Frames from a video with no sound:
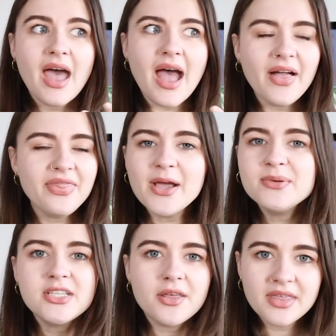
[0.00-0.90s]
And there
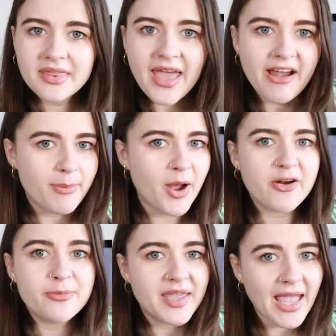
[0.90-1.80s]
was nothing there
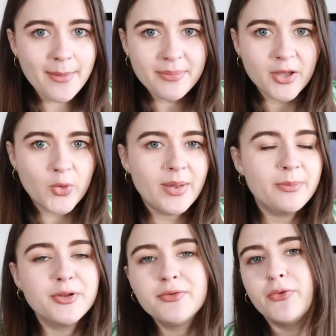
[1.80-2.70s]
apart from the camping
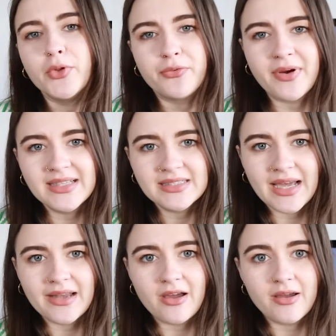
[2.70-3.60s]
equipment for the friends
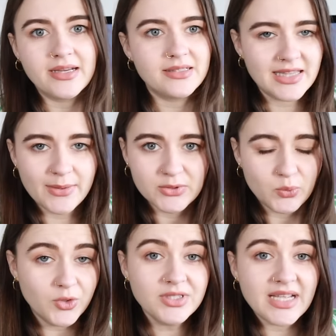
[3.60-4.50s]
that night. There was
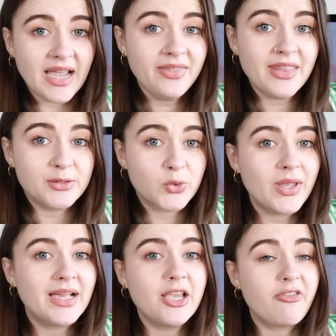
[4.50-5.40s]
one tent that was
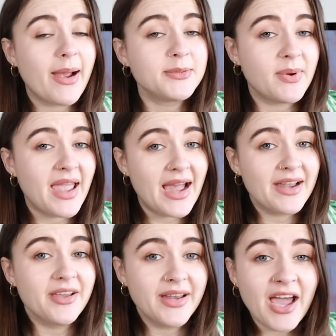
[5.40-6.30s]
quickly grabbed by
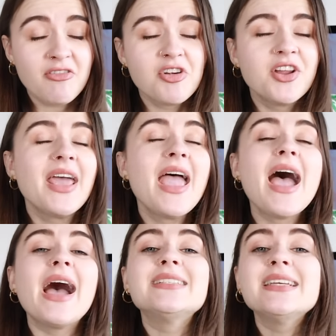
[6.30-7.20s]
Hannah and Aaron,
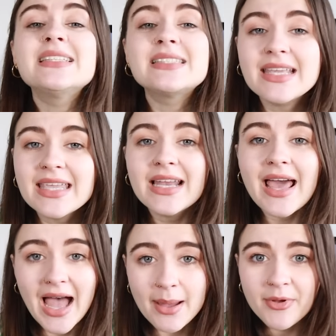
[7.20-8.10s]
and a singular
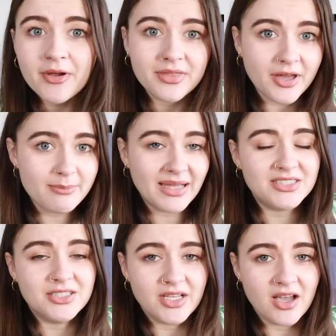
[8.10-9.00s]
hammock that I
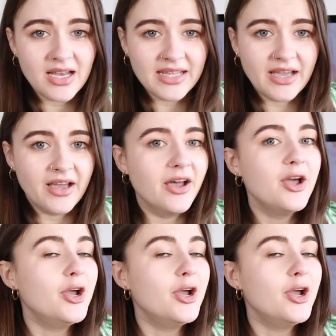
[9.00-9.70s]
mentioned earlier,